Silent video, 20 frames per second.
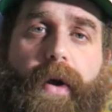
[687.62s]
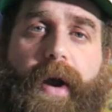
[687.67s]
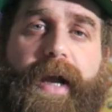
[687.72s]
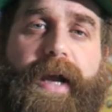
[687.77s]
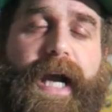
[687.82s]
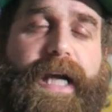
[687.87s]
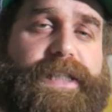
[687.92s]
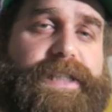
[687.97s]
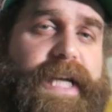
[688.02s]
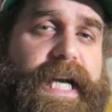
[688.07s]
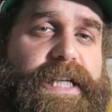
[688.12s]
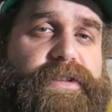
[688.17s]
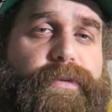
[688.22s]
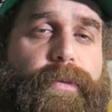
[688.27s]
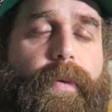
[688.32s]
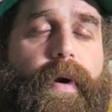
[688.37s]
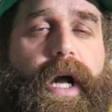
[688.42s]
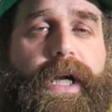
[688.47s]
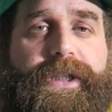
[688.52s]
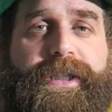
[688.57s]
Alright guys, thanks
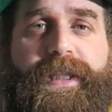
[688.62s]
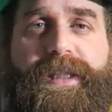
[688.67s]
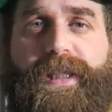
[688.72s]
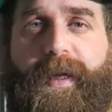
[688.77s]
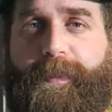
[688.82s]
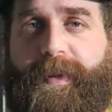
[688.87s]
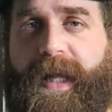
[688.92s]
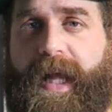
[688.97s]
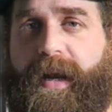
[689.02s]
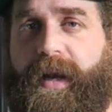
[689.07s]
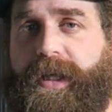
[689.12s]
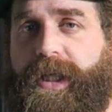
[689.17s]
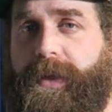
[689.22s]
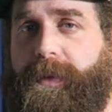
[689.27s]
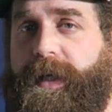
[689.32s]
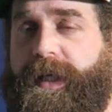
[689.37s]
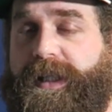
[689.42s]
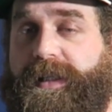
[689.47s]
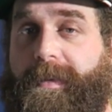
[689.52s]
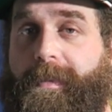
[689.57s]
for watching this. I plan on
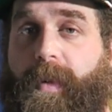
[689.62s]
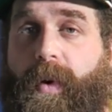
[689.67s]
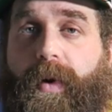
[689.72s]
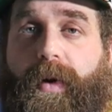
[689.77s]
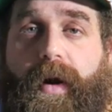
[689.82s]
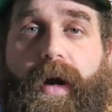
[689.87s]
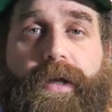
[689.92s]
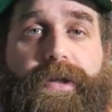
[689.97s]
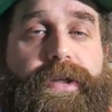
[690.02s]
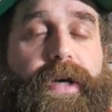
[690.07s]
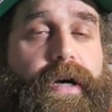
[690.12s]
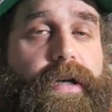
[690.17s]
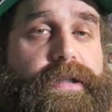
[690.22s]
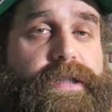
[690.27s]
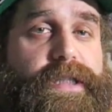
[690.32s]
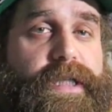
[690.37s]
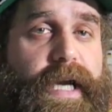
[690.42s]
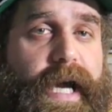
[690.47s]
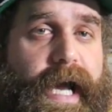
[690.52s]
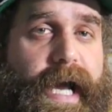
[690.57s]
doing some more
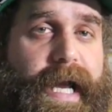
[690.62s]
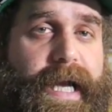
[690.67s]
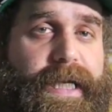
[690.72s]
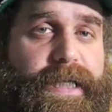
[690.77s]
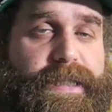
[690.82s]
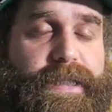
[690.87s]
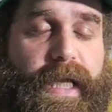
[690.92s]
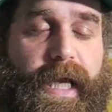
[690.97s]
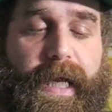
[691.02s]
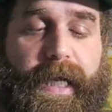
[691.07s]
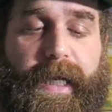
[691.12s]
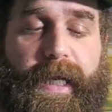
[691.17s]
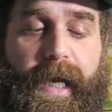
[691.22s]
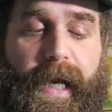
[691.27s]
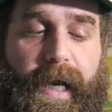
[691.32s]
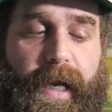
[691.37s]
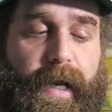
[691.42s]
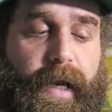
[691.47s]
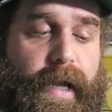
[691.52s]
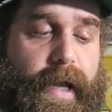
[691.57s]
adults guides, like
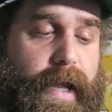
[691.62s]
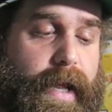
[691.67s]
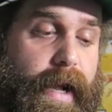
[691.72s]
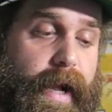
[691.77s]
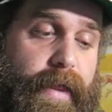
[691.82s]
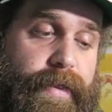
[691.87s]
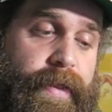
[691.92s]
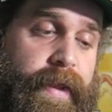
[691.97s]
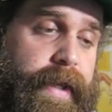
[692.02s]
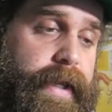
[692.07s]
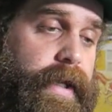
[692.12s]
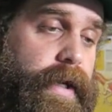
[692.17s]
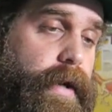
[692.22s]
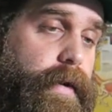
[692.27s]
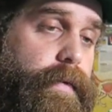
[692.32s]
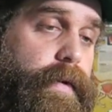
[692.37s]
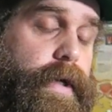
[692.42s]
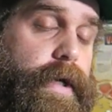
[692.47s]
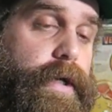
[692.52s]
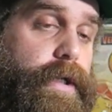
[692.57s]
I think, you
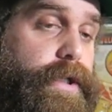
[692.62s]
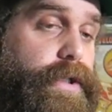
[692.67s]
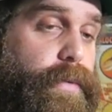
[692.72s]
know,